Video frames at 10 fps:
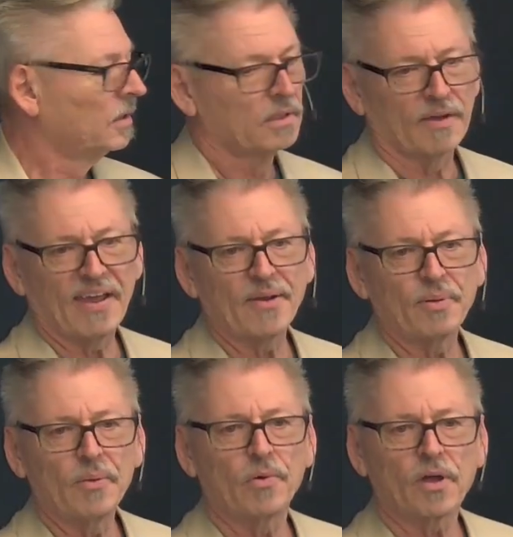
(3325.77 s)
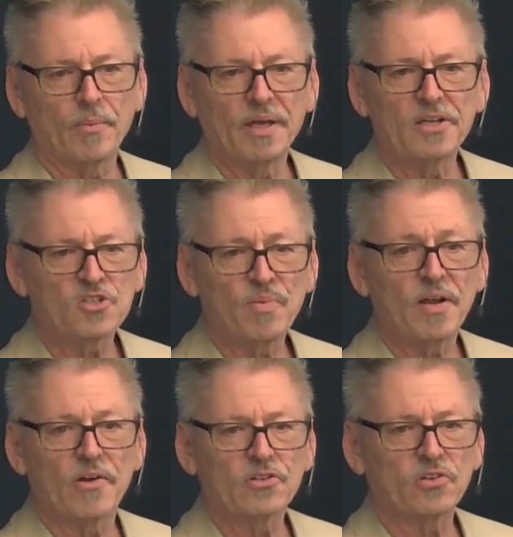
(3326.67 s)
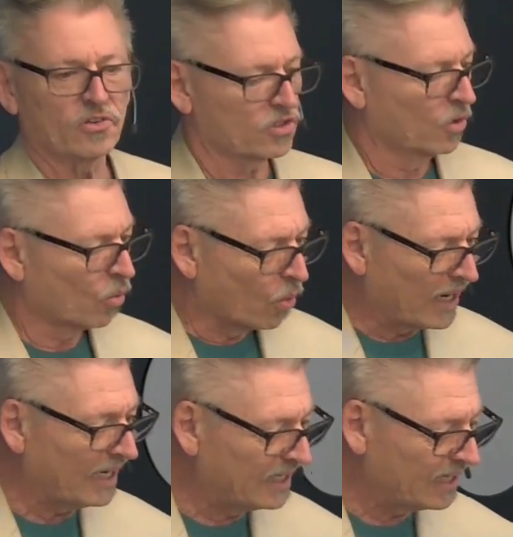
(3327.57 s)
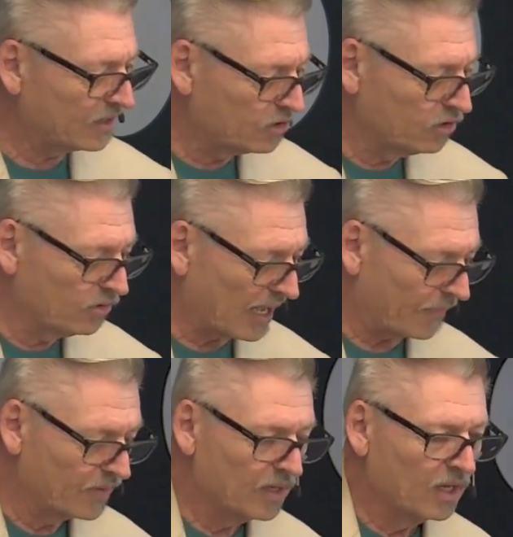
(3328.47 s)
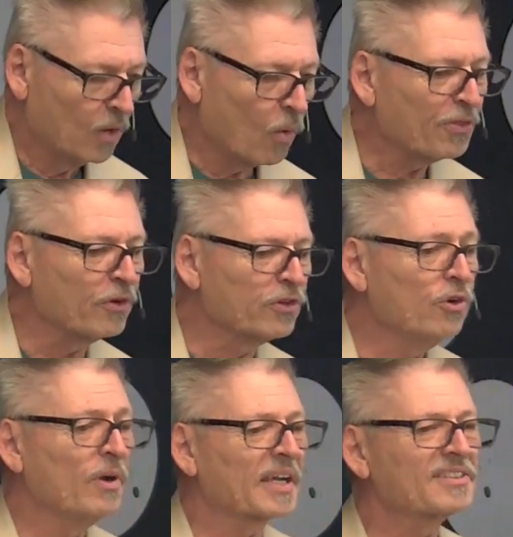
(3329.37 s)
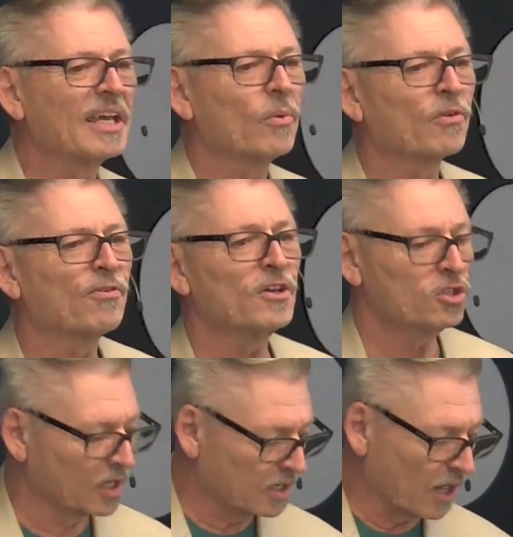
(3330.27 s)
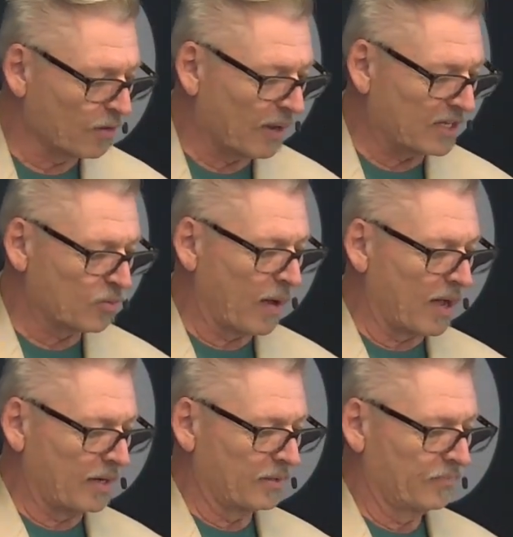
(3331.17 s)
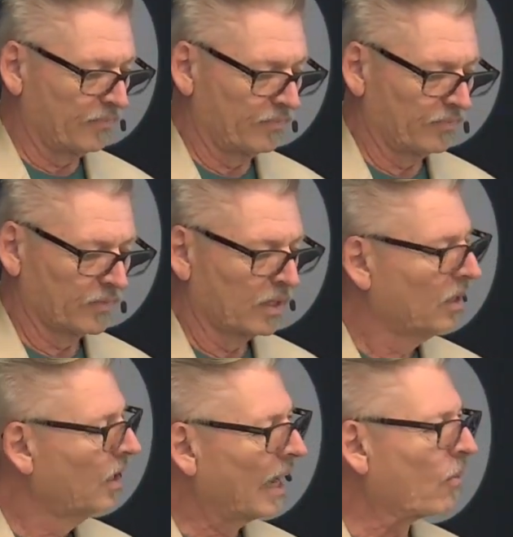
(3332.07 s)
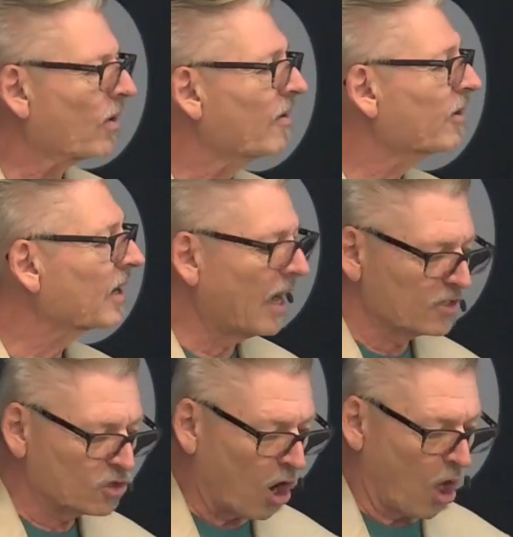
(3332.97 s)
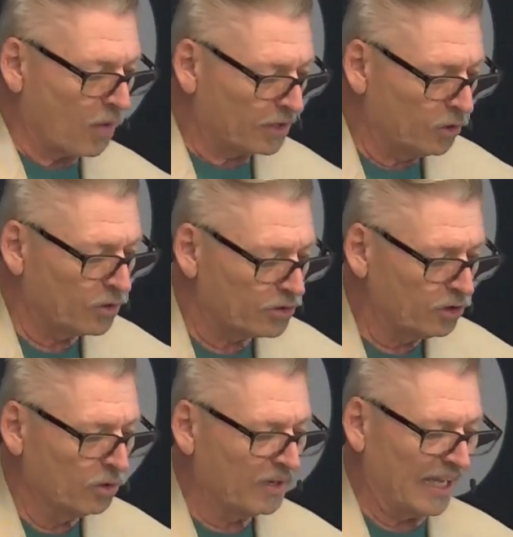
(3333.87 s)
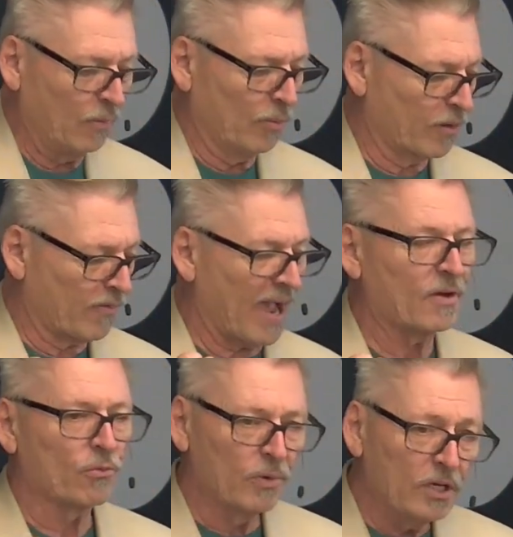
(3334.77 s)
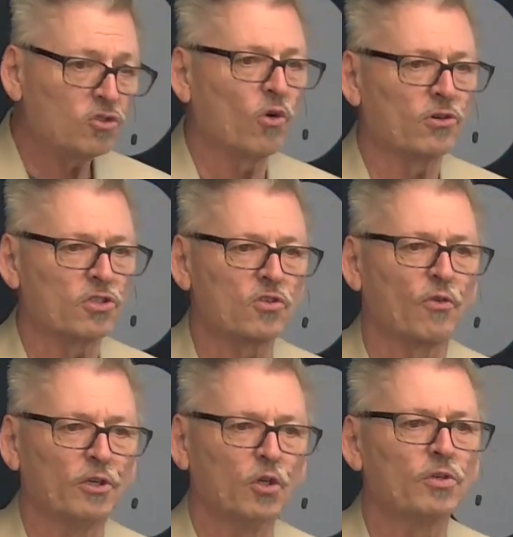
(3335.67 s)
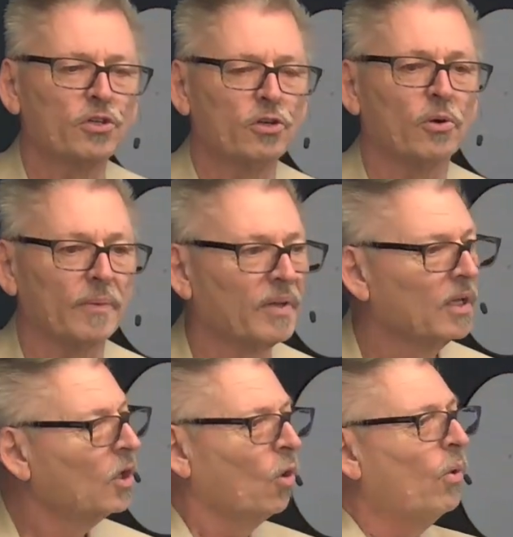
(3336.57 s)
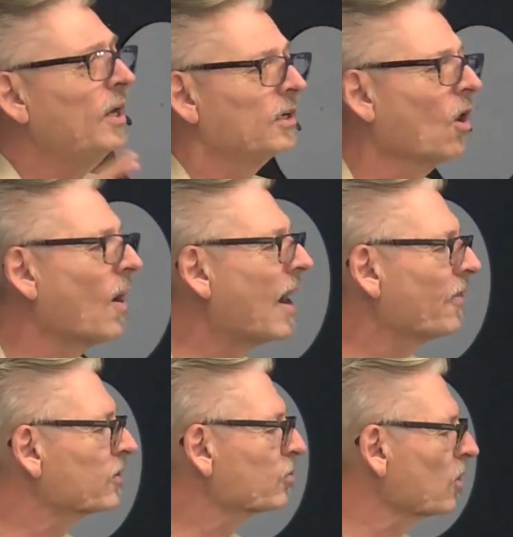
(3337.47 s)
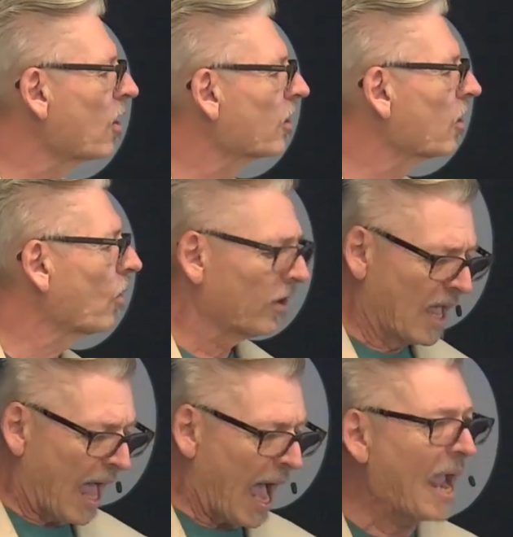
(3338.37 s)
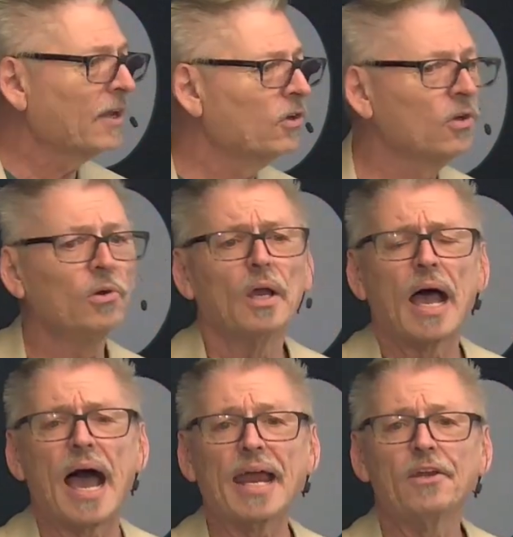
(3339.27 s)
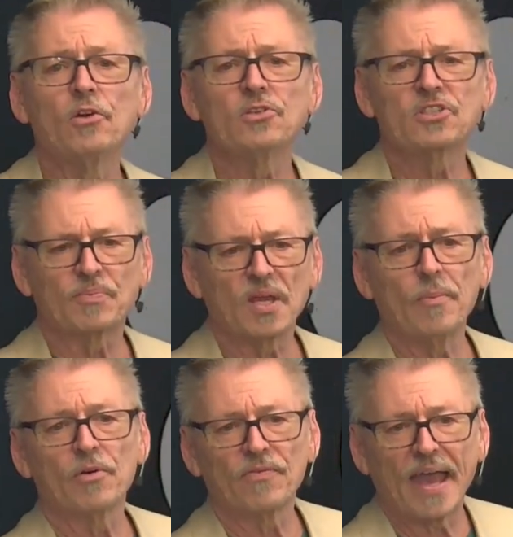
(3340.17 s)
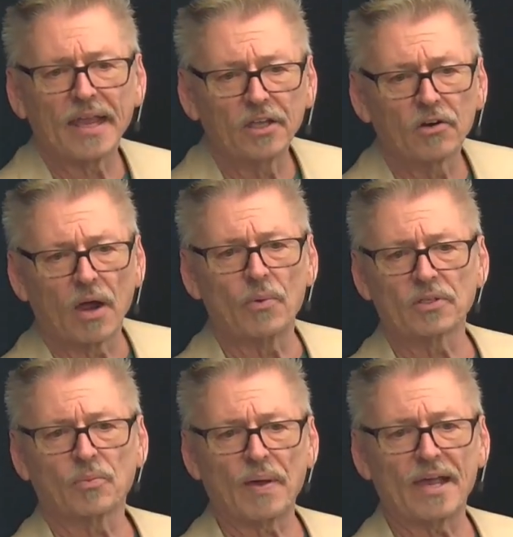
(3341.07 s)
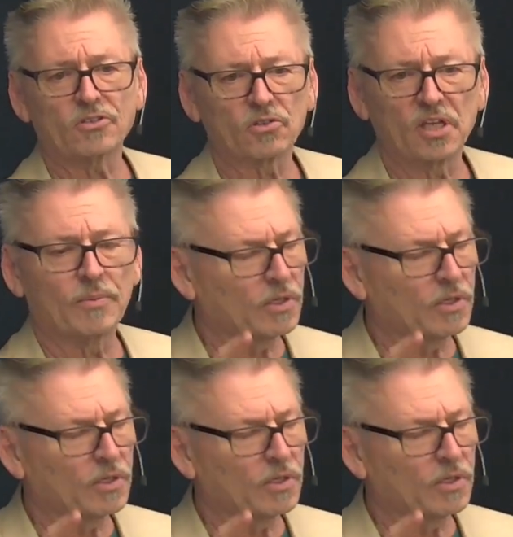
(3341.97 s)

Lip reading: I've had people come in and split our church. We didn't do that. What they're doing is they were fishing in another man's pond. And whatever God's calling you to do, he will provide resources for you to do it. We didn't know how this was all going to work. I knew in September of that year, I went to Pastor Kim.